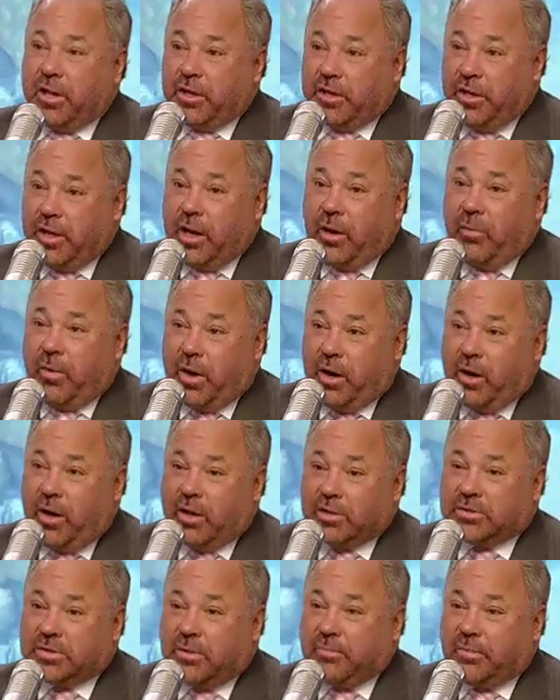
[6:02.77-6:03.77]
You don't want to know
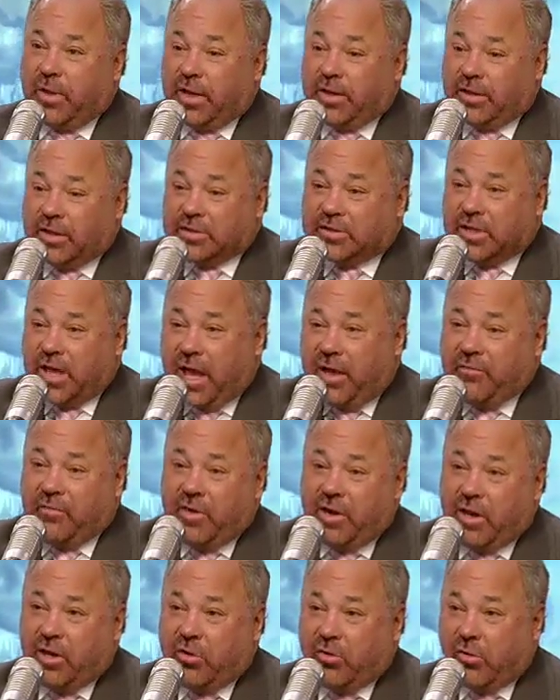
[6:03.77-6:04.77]
something like this guy,
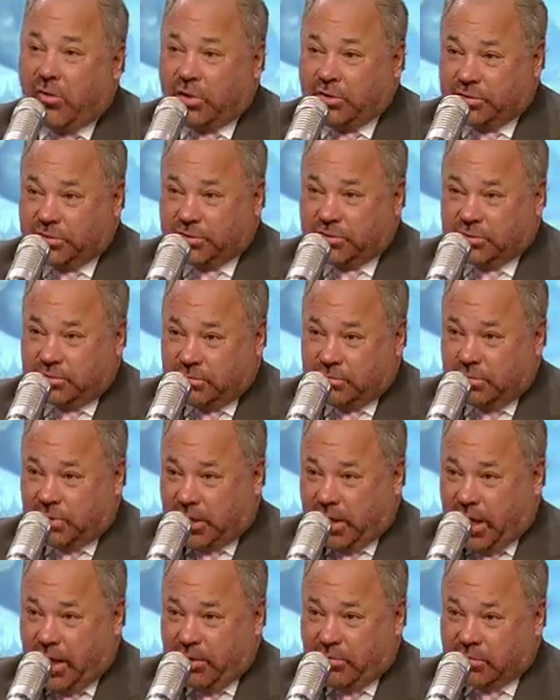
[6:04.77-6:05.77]
Vinny Gorgeous, the
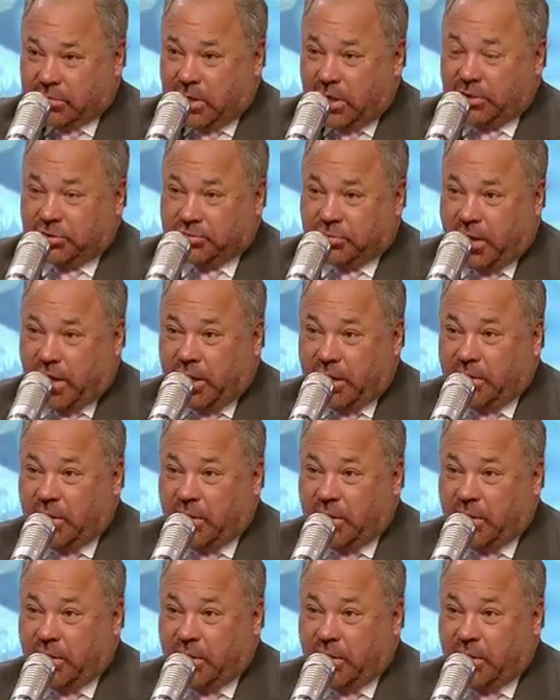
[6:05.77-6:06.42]
guy who was on trial.